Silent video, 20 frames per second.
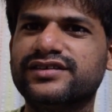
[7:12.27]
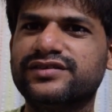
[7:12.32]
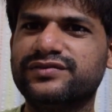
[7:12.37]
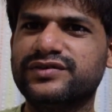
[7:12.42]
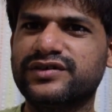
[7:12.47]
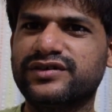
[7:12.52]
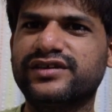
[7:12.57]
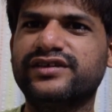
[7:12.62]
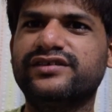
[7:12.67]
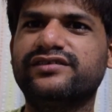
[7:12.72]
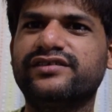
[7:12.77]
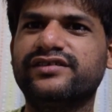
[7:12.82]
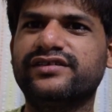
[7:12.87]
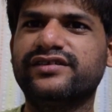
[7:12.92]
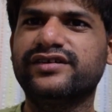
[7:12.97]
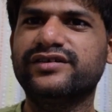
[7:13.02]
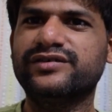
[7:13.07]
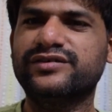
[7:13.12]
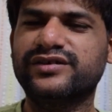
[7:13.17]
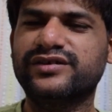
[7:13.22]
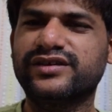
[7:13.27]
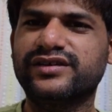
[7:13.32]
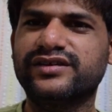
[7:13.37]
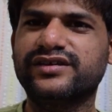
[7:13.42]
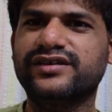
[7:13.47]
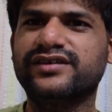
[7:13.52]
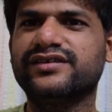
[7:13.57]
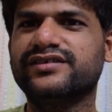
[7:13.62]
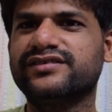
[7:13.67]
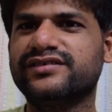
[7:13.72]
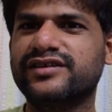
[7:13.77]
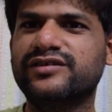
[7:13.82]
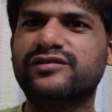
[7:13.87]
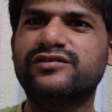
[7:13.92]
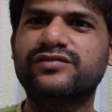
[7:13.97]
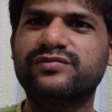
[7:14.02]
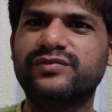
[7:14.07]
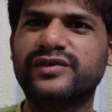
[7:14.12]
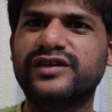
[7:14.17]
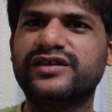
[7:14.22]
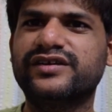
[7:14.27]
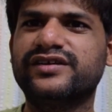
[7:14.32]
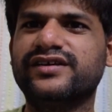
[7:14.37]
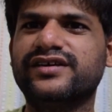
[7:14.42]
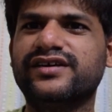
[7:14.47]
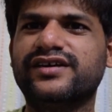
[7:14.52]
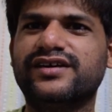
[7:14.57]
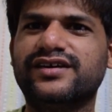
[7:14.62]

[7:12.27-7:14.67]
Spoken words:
if you are interested, you can check out my